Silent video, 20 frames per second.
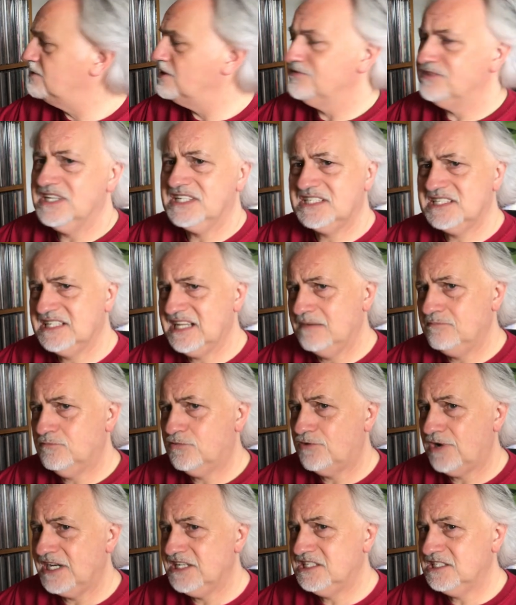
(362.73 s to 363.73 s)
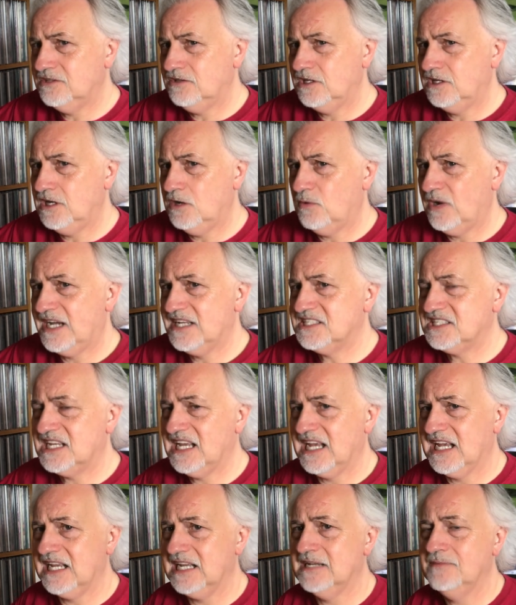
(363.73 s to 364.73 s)
that this is in print in the
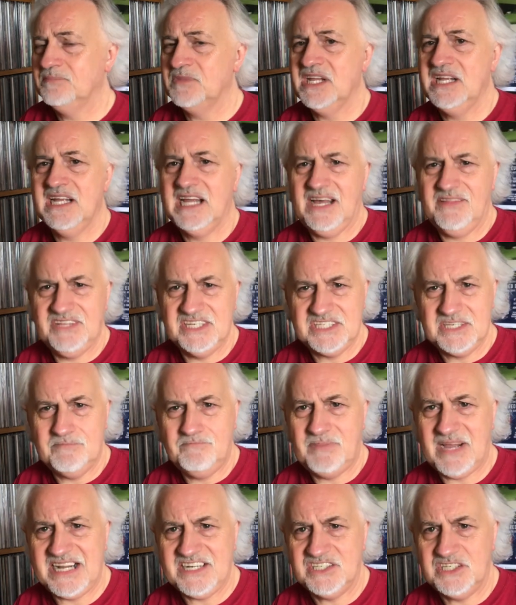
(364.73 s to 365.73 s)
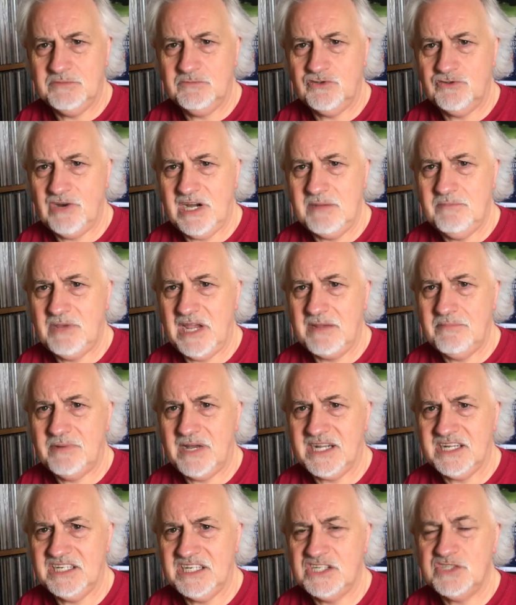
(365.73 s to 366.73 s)
USA and there's a Bantam trade
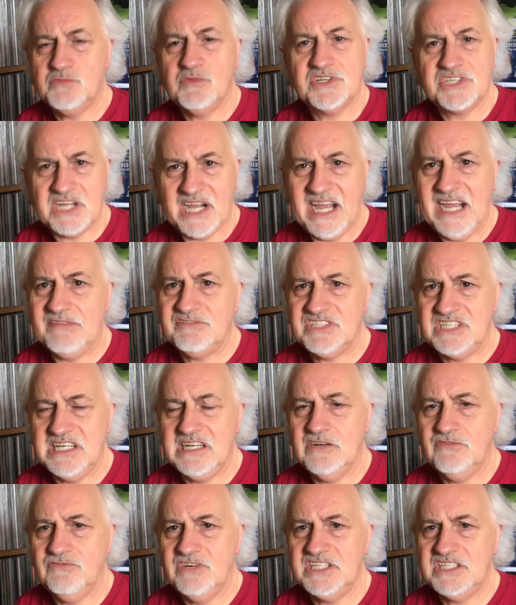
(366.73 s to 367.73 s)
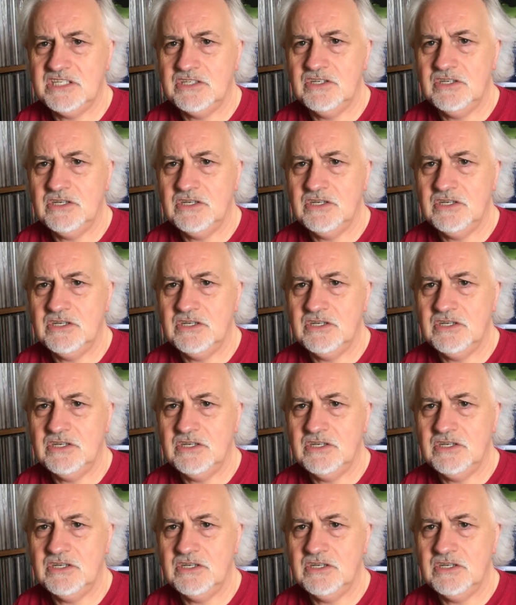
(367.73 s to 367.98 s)
paperback edition, which I have seen in recent